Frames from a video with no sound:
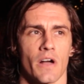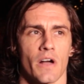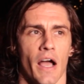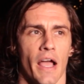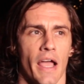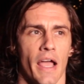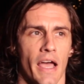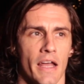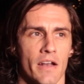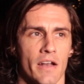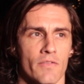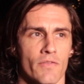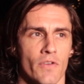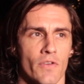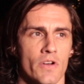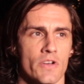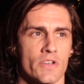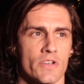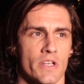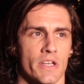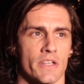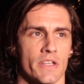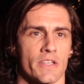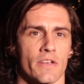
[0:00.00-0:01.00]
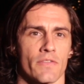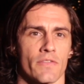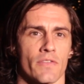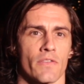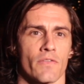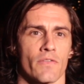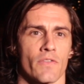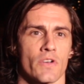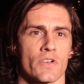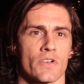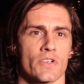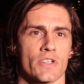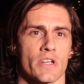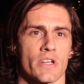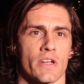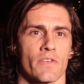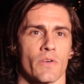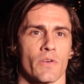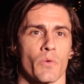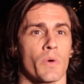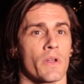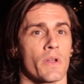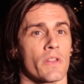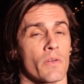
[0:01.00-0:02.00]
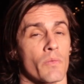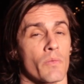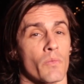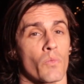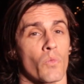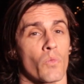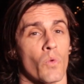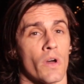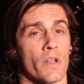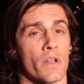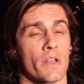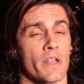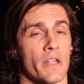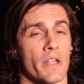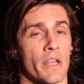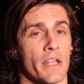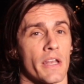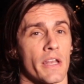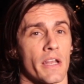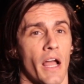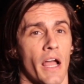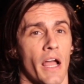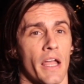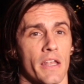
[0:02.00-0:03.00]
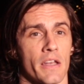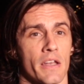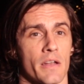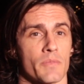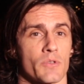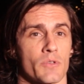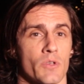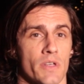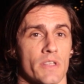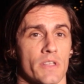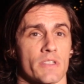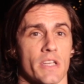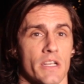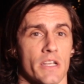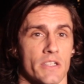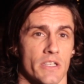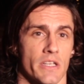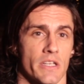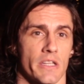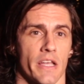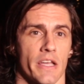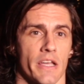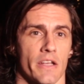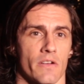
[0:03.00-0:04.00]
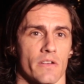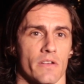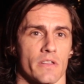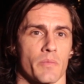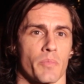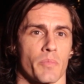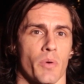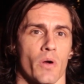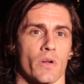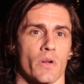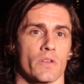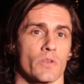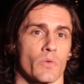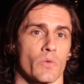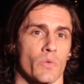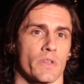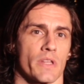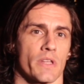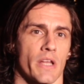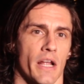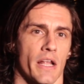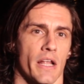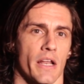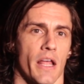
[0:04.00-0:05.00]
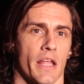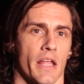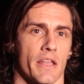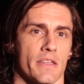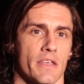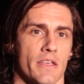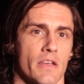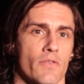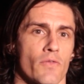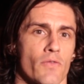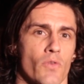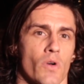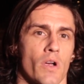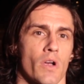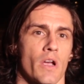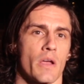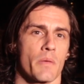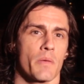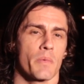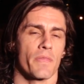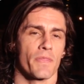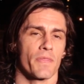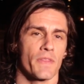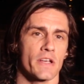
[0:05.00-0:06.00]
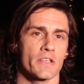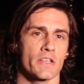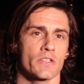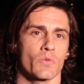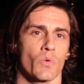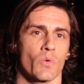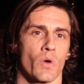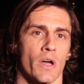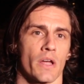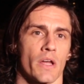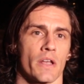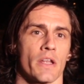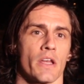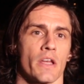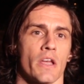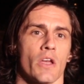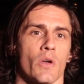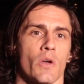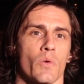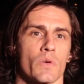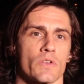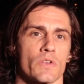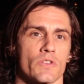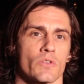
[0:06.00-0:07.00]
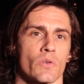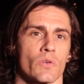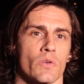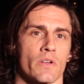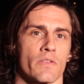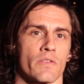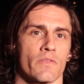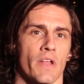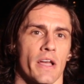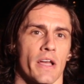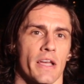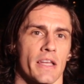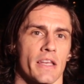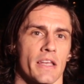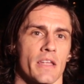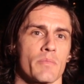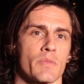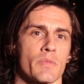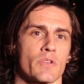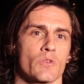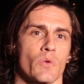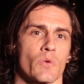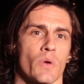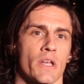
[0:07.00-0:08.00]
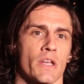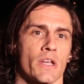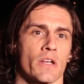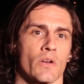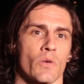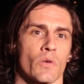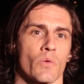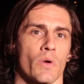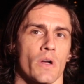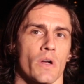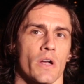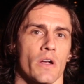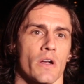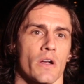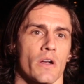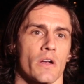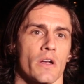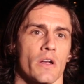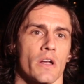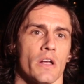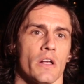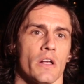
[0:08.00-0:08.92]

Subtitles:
had a different version of it. What the one that I ended up doing is actually later in the part, the one that I had an idea for. But this one was sort of like an in-betweener, where